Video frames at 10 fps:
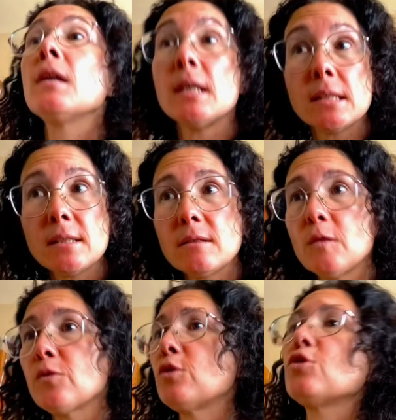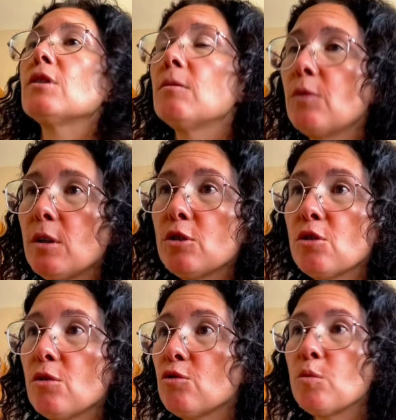Yes, of course. And we
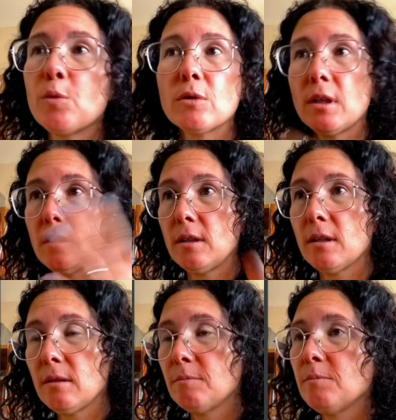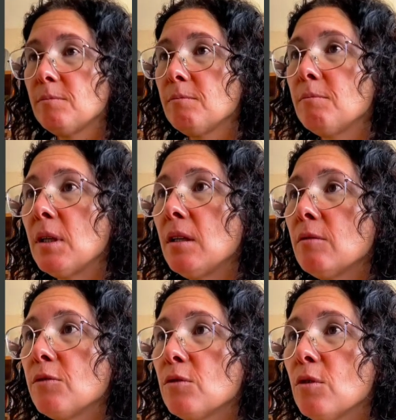also support, many of
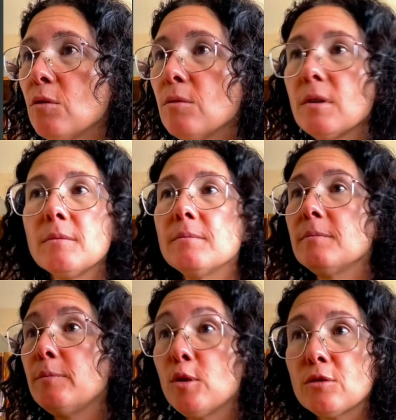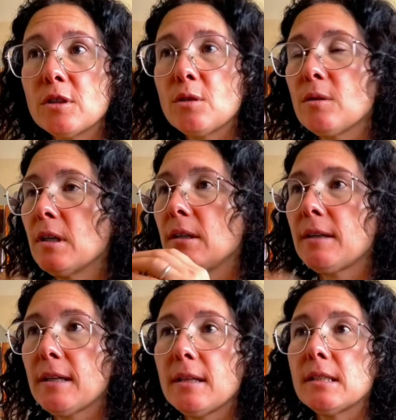you know, PostgreSQL,
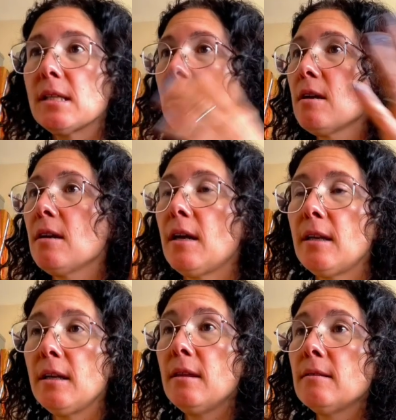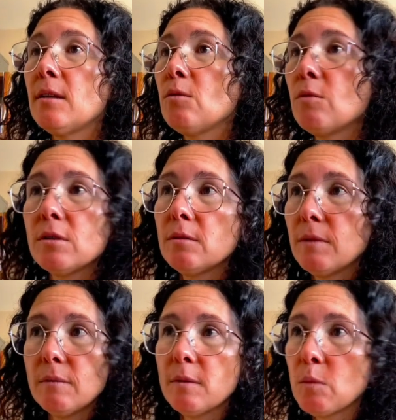Redis, and anything that you want,
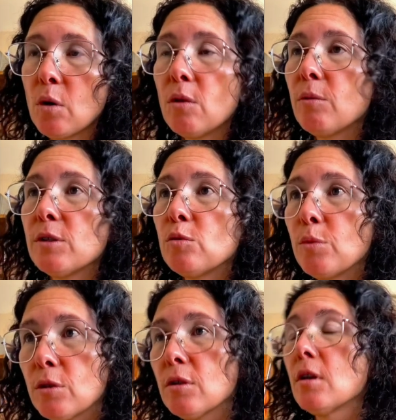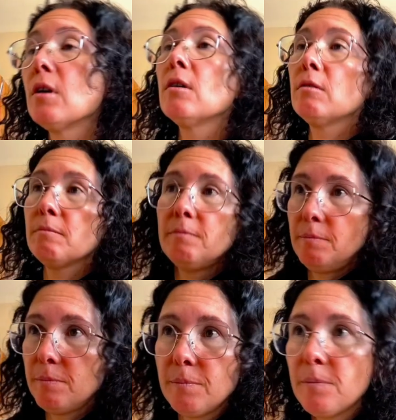even Mongo we support.
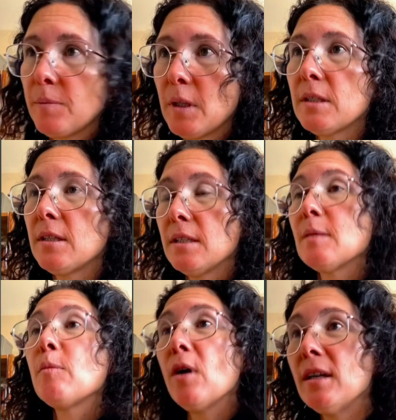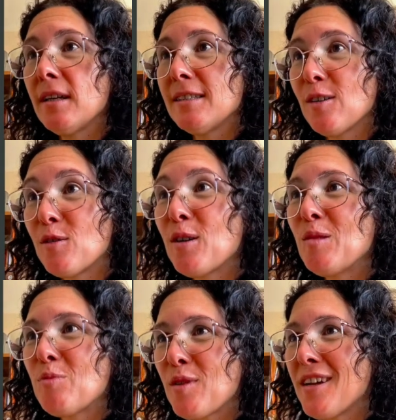It's an
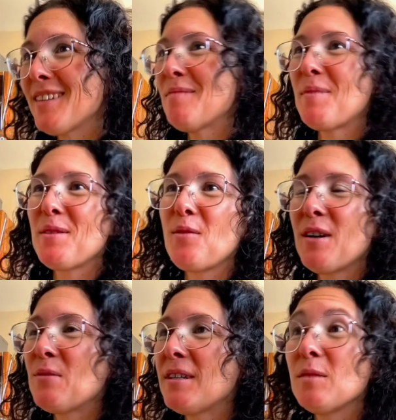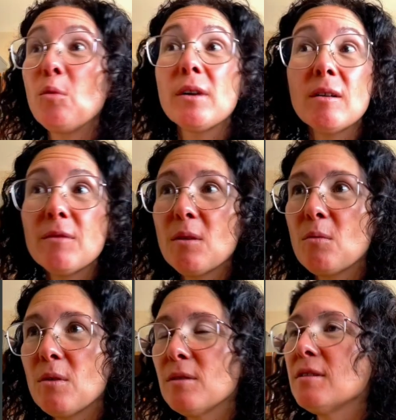Oracle product, but you can run it wherever you
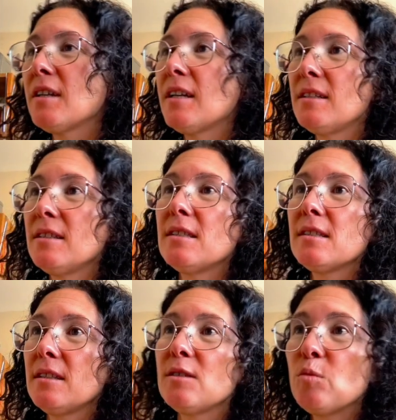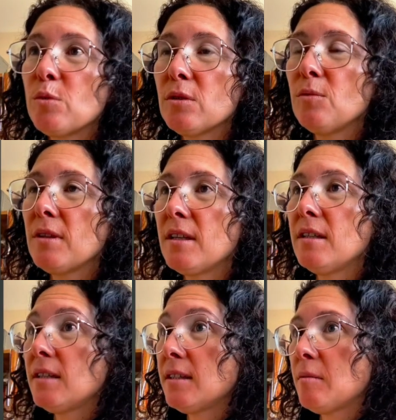want, and it's supported with any
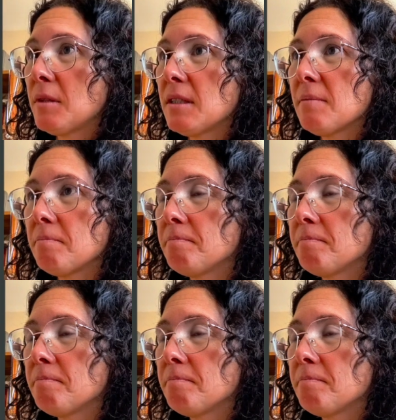database.